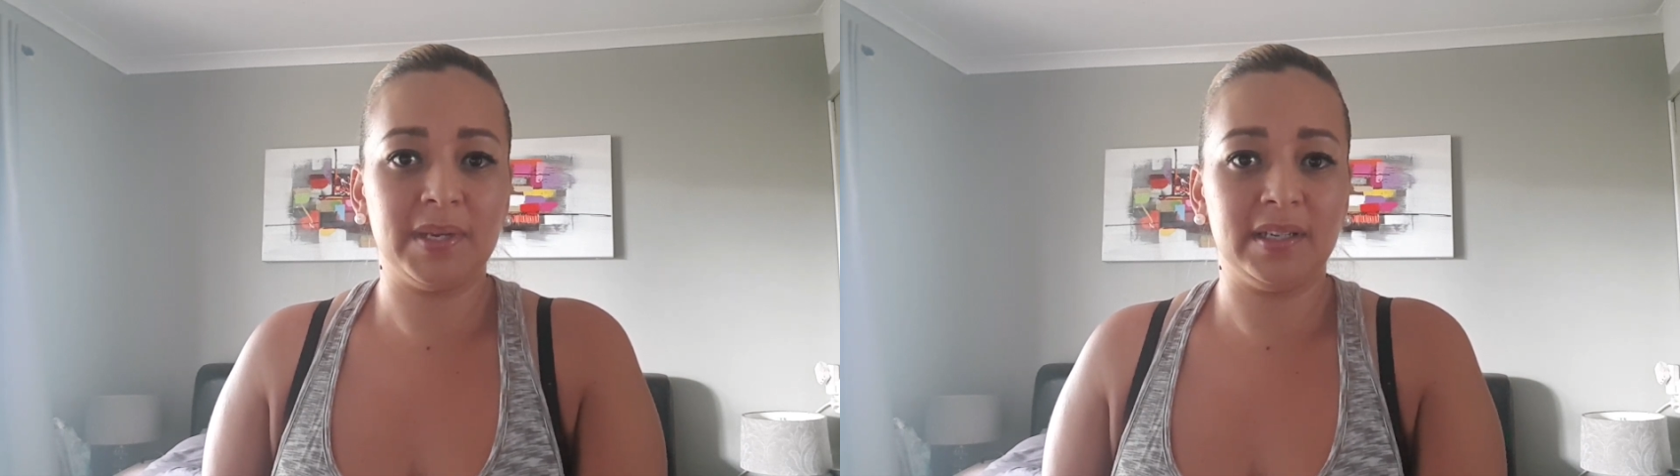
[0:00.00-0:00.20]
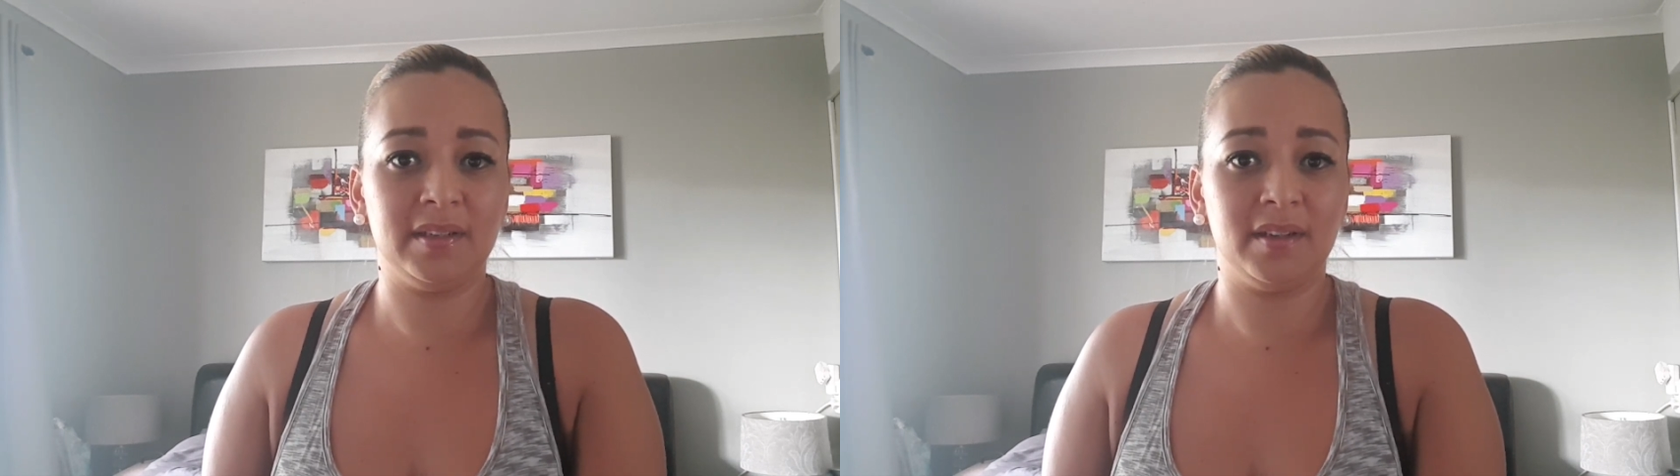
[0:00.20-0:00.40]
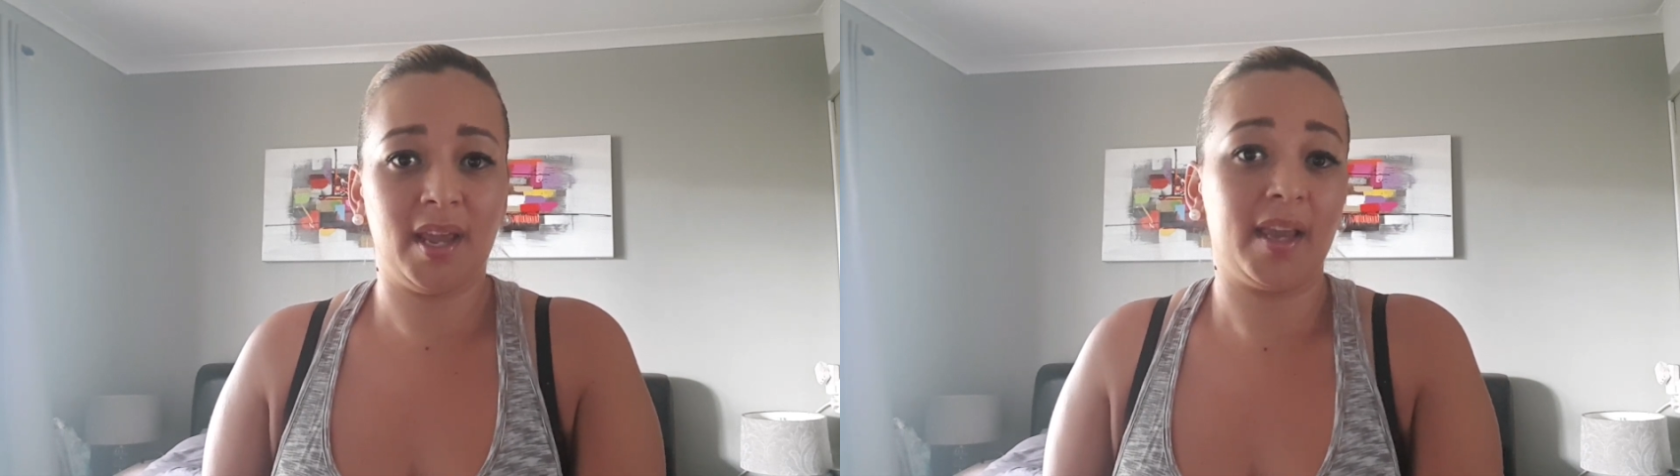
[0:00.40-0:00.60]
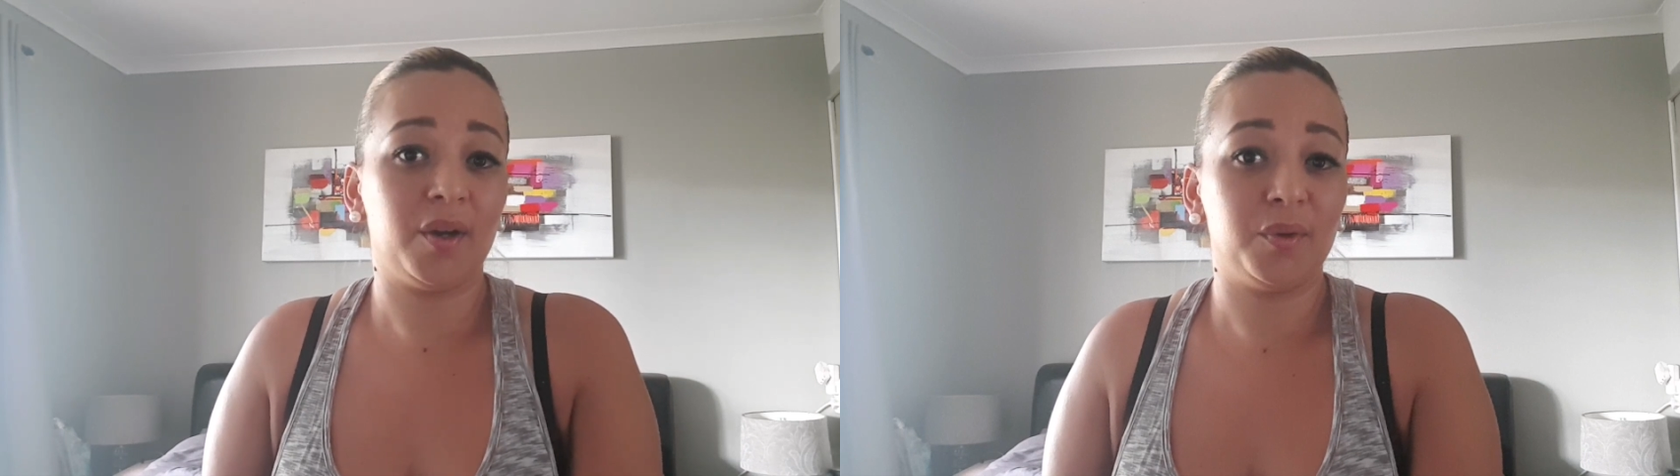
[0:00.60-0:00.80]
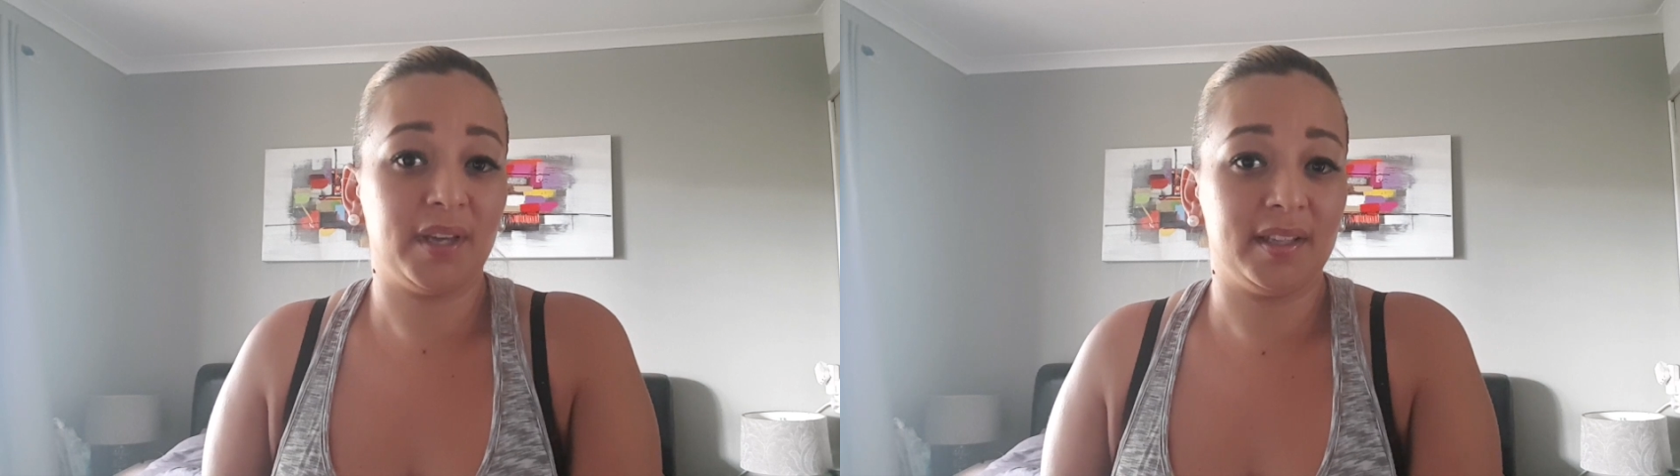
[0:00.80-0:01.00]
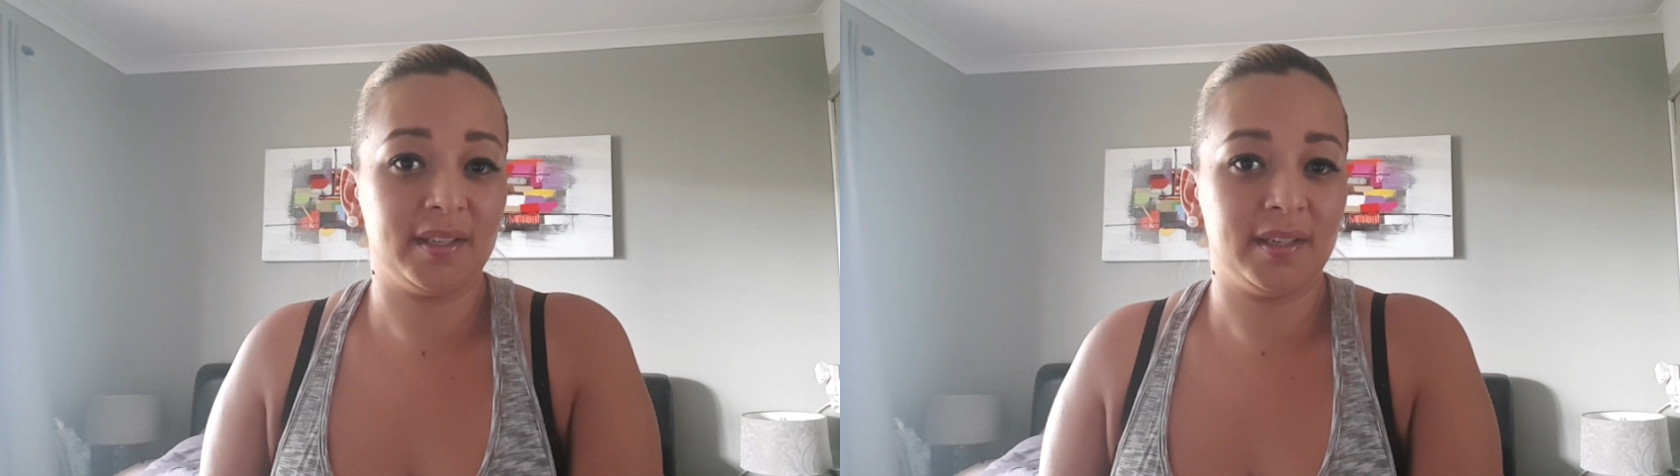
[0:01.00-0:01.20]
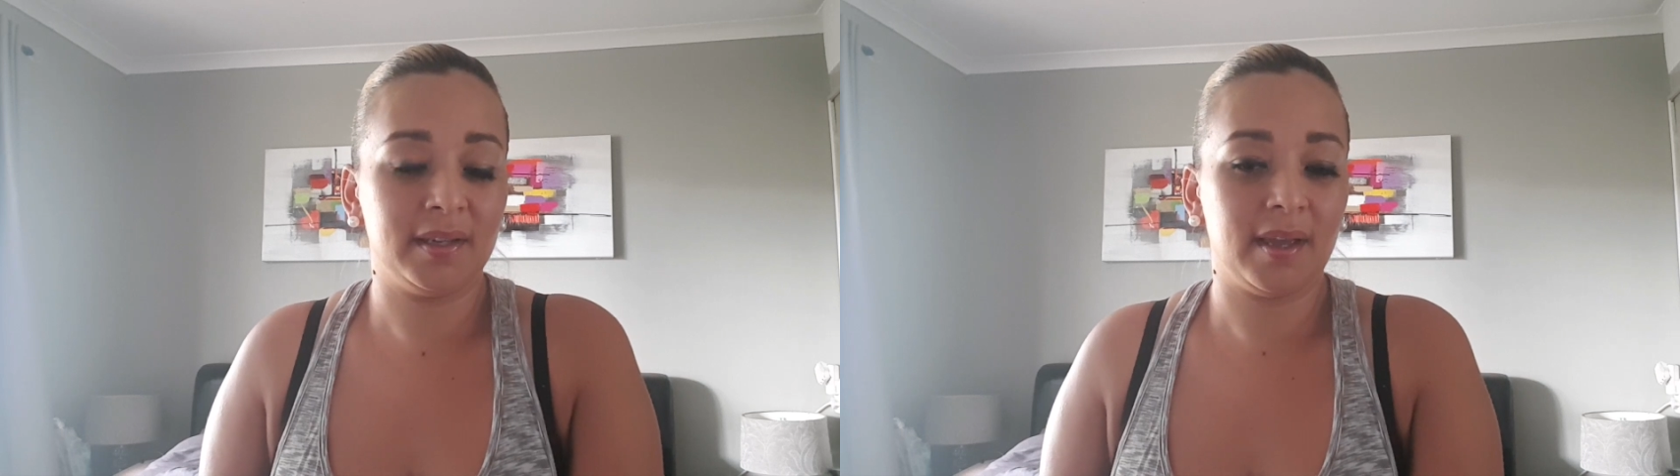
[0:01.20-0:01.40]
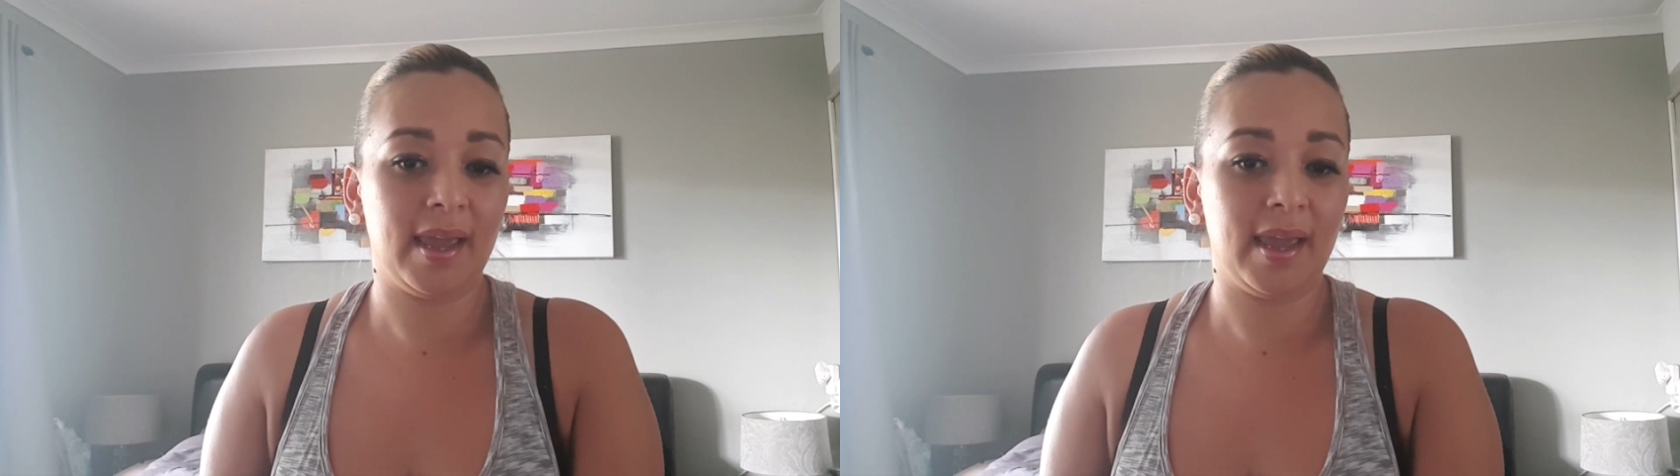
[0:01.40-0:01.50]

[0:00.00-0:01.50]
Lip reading: being a go-getter,